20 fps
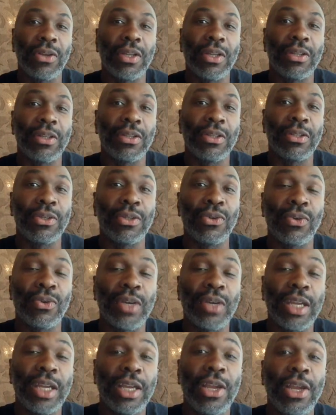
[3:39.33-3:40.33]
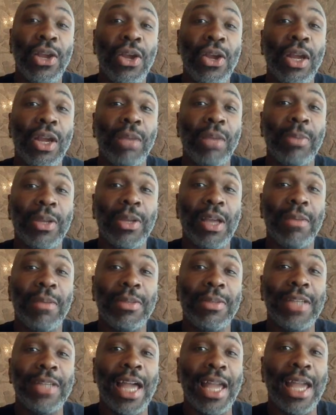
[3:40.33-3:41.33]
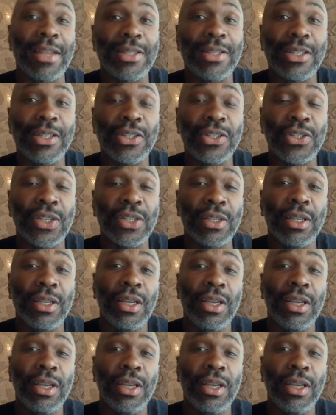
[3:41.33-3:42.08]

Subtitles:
get a degree and become a dietitian,